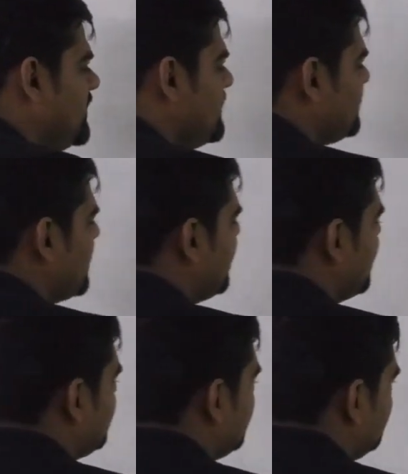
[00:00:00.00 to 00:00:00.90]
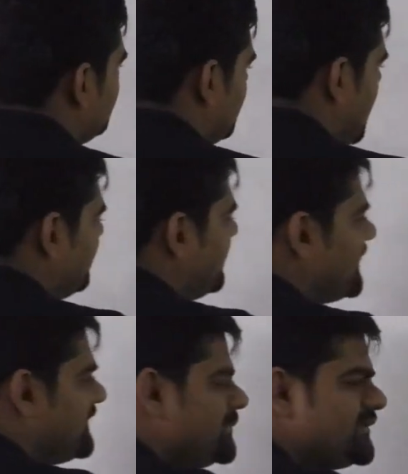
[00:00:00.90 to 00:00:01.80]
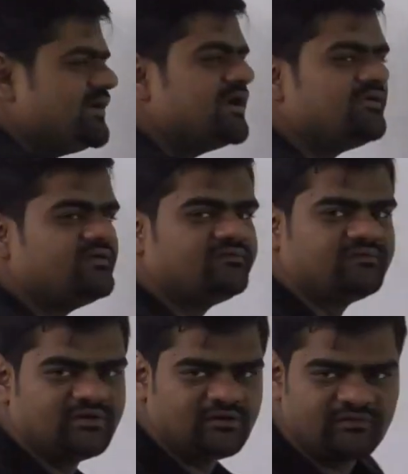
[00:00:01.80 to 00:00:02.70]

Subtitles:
it is said that, and these are the present ages.